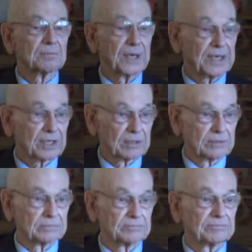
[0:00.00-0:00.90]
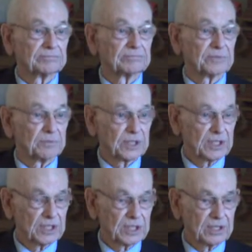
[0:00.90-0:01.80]
mayor for
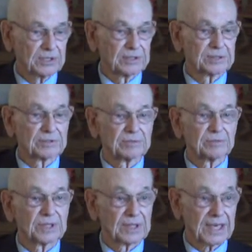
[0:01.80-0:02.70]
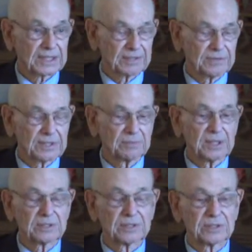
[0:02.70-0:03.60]
many years, real active in the
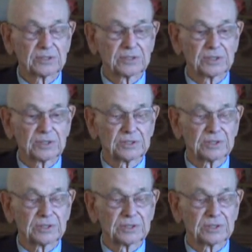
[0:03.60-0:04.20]
Methodist Church.